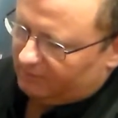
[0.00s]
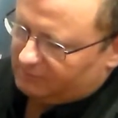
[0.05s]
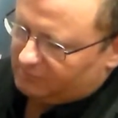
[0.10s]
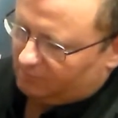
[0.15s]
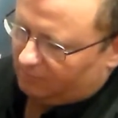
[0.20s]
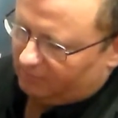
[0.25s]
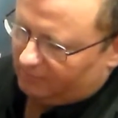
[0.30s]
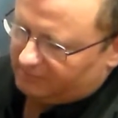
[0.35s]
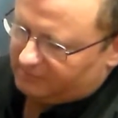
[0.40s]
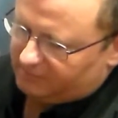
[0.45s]

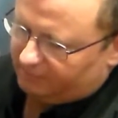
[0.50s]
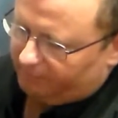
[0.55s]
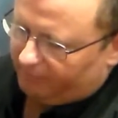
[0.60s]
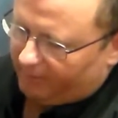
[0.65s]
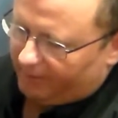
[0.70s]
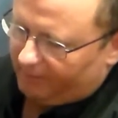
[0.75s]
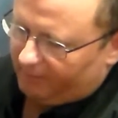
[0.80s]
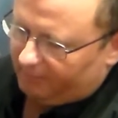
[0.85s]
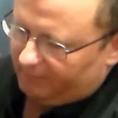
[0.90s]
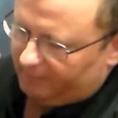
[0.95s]
is what it's
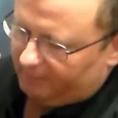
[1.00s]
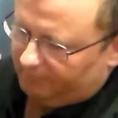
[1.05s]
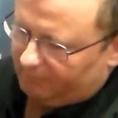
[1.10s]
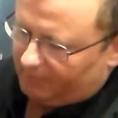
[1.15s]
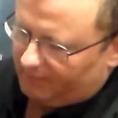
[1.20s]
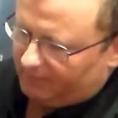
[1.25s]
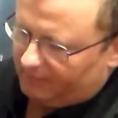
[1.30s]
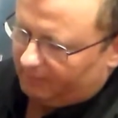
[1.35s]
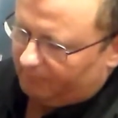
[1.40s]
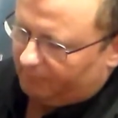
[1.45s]
about,
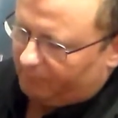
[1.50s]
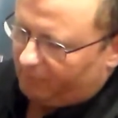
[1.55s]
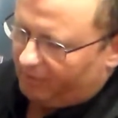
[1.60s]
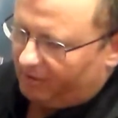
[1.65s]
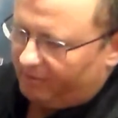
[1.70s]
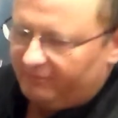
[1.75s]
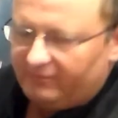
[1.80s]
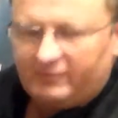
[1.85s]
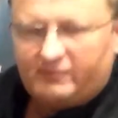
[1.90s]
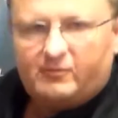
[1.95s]
in making
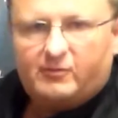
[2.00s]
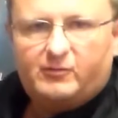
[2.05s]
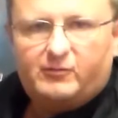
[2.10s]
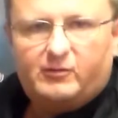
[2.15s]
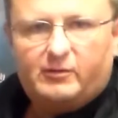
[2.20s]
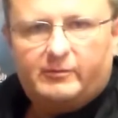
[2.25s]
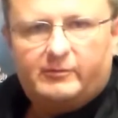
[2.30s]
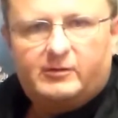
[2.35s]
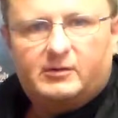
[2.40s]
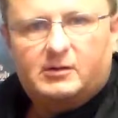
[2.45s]
profit
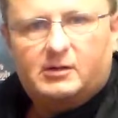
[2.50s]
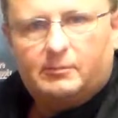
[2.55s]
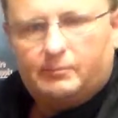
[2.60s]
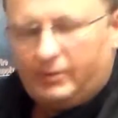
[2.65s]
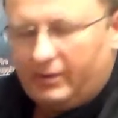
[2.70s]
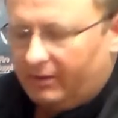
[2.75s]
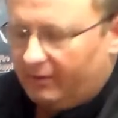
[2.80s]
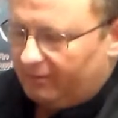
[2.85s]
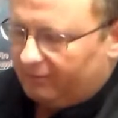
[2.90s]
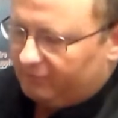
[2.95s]
for some of our
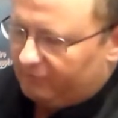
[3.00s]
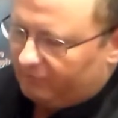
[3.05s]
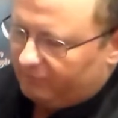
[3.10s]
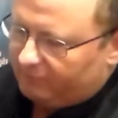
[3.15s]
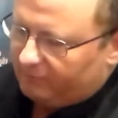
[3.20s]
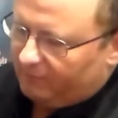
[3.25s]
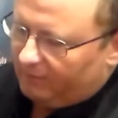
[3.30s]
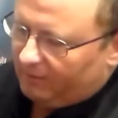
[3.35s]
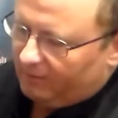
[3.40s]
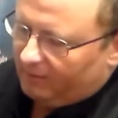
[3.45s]

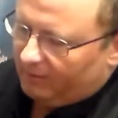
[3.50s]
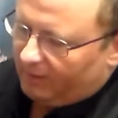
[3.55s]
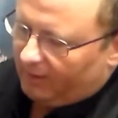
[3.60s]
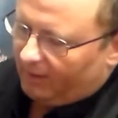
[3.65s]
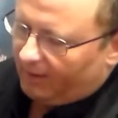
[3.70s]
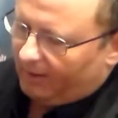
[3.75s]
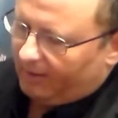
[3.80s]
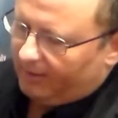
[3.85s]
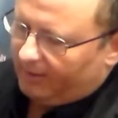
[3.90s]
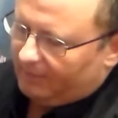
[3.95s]
competitors,
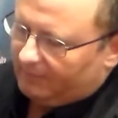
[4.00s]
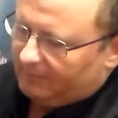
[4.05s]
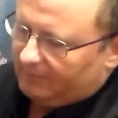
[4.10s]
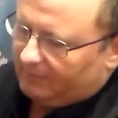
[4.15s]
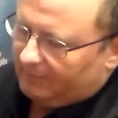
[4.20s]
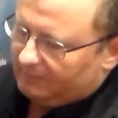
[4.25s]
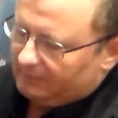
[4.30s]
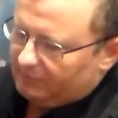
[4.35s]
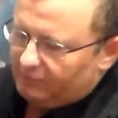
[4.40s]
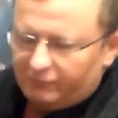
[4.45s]

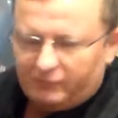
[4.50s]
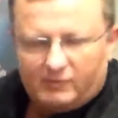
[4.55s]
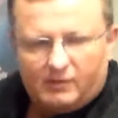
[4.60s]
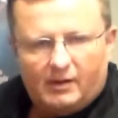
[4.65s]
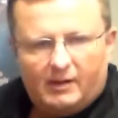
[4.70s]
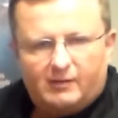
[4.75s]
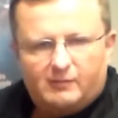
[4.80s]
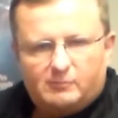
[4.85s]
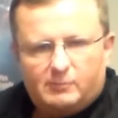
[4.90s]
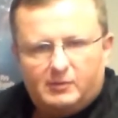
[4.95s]
and
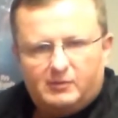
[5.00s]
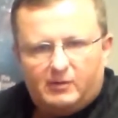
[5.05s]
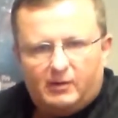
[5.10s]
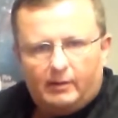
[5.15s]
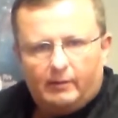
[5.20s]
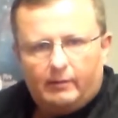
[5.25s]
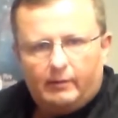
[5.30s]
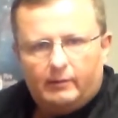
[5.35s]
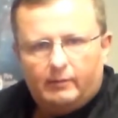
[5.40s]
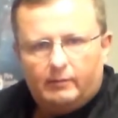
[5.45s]
using less
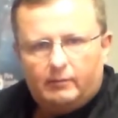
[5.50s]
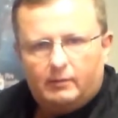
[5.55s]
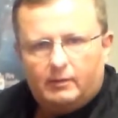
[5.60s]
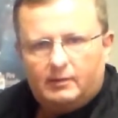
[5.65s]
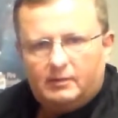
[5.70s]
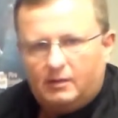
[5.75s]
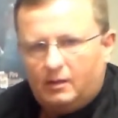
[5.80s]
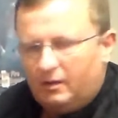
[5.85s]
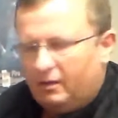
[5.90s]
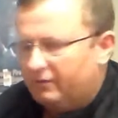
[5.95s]

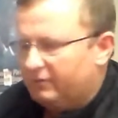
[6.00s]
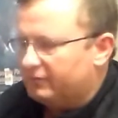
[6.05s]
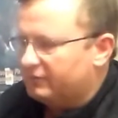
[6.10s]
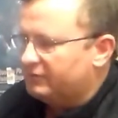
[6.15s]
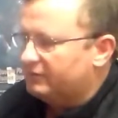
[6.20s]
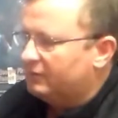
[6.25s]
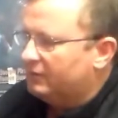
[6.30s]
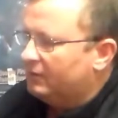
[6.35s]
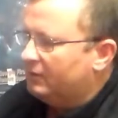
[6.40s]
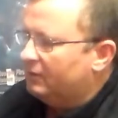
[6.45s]
material and
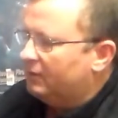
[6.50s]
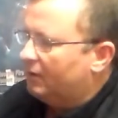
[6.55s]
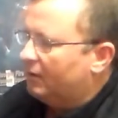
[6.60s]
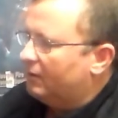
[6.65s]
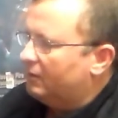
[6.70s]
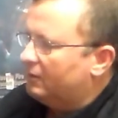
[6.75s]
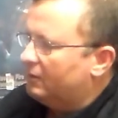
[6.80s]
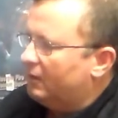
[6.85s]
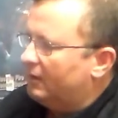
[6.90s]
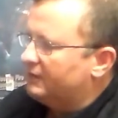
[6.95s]
other
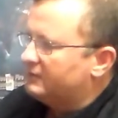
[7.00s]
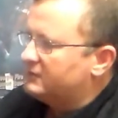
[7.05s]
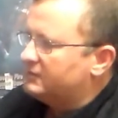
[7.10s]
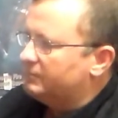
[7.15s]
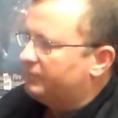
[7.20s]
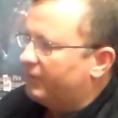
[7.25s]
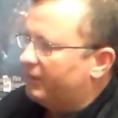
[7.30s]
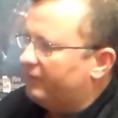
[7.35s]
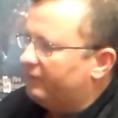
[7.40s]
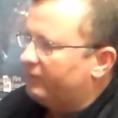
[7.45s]

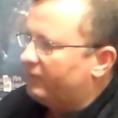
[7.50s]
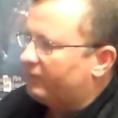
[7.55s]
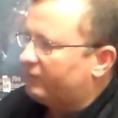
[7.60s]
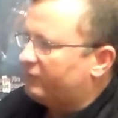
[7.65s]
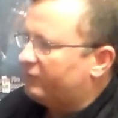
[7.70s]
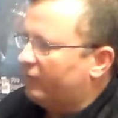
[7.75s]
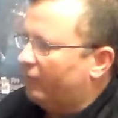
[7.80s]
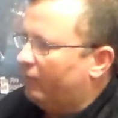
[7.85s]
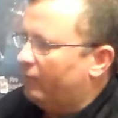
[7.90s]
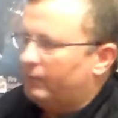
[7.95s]
less than
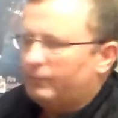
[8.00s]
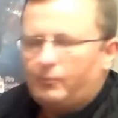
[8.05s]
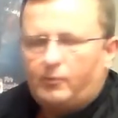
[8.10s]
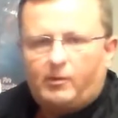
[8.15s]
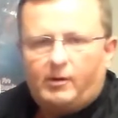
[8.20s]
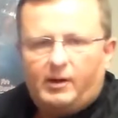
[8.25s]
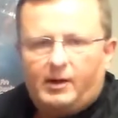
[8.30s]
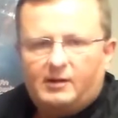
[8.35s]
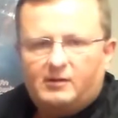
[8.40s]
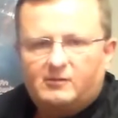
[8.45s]
perfect sewing
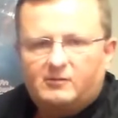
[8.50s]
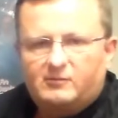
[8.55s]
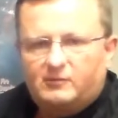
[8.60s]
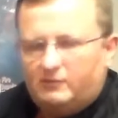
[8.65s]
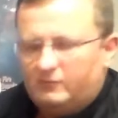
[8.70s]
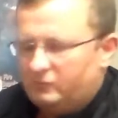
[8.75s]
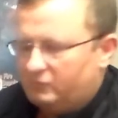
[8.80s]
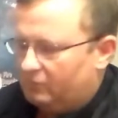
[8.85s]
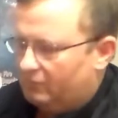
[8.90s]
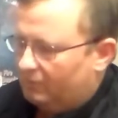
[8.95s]

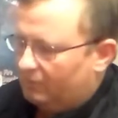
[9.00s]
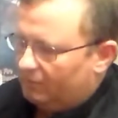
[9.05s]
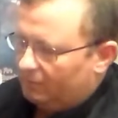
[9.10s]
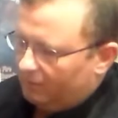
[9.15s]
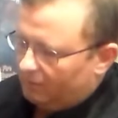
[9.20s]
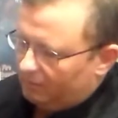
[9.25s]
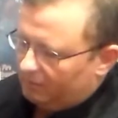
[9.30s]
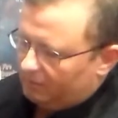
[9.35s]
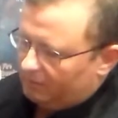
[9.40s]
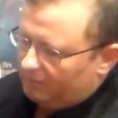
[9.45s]
practices
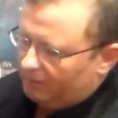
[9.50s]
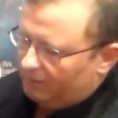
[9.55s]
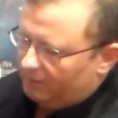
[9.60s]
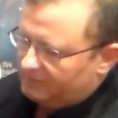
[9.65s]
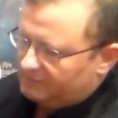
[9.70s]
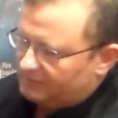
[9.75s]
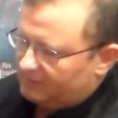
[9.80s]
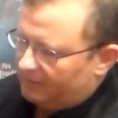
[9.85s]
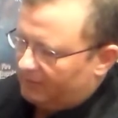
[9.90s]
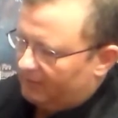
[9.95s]

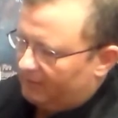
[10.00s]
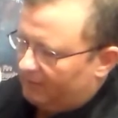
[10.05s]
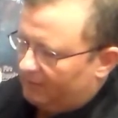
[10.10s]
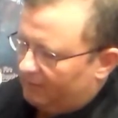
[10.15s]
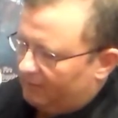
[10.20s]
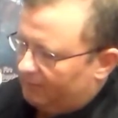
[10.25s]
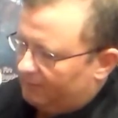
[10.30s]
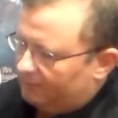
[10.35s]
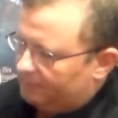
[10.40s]
cuts that